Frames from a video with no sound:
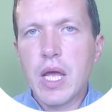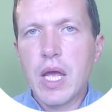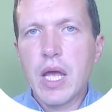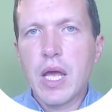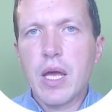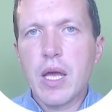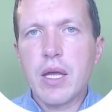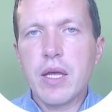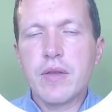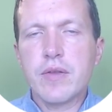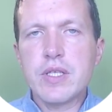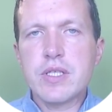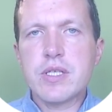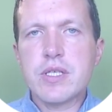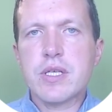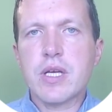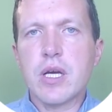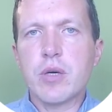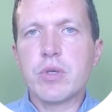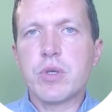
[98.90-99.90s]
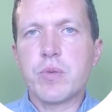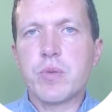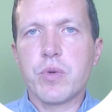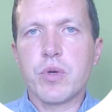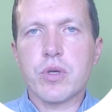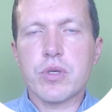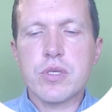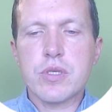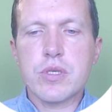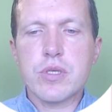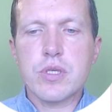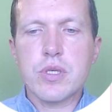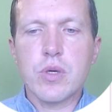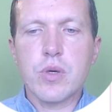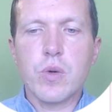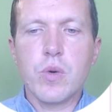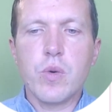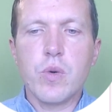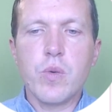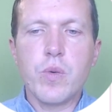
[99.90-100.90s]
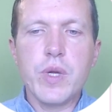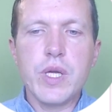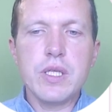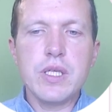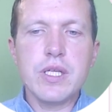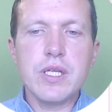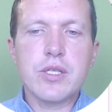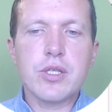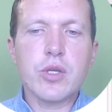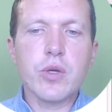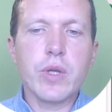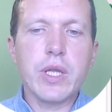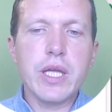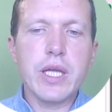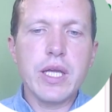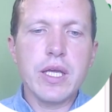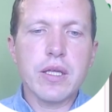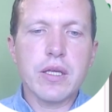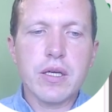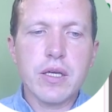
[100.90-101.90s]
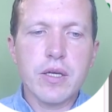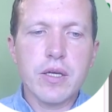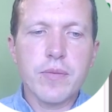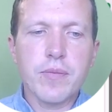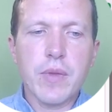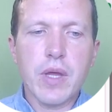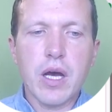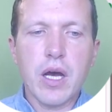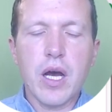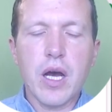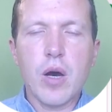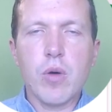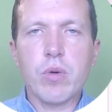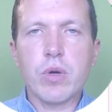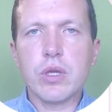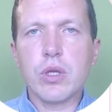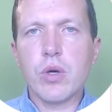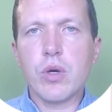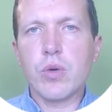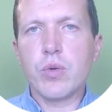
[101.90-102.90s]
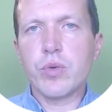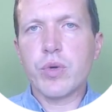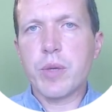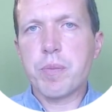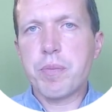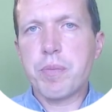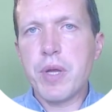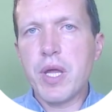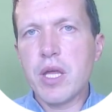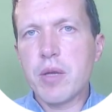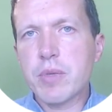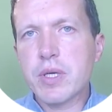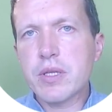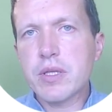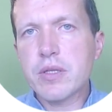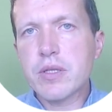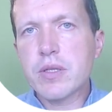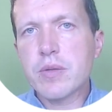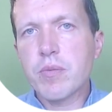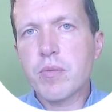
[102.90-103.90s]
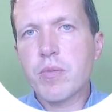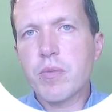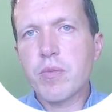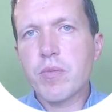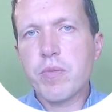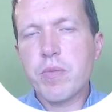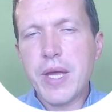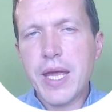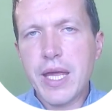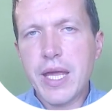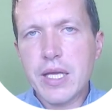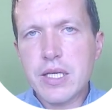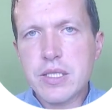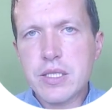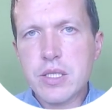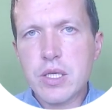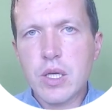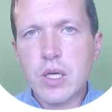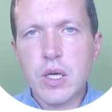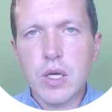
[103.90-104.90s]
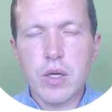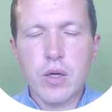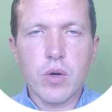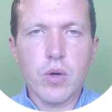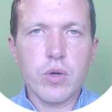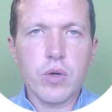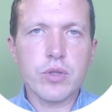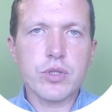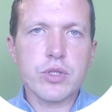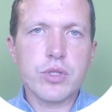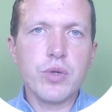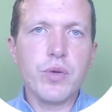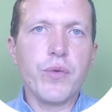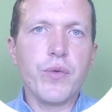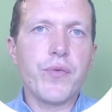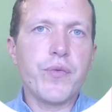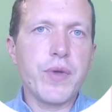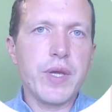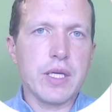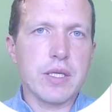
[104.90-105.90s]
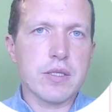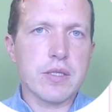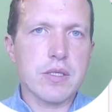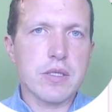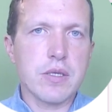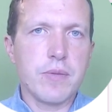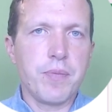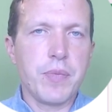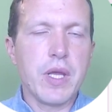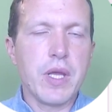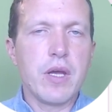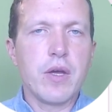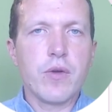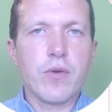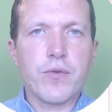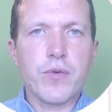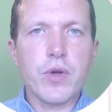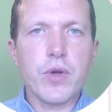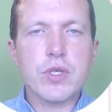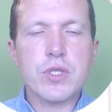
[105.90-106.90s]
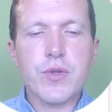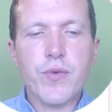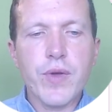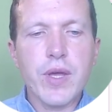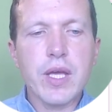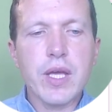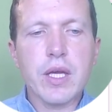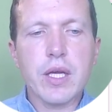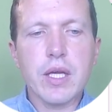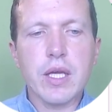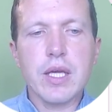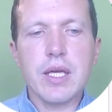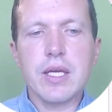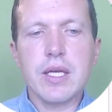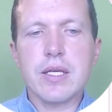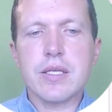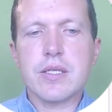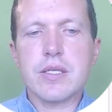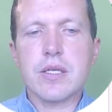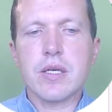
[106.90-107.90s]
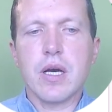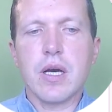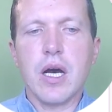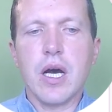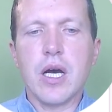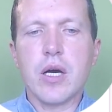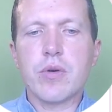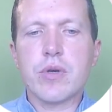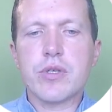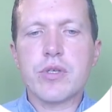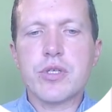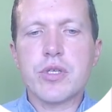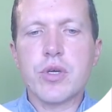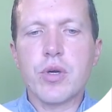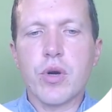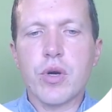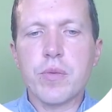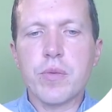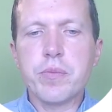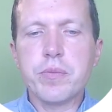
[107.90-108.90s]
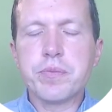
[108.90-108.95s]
And this is how it works. So we need to link our loan repayment based on two things. First thing is our term.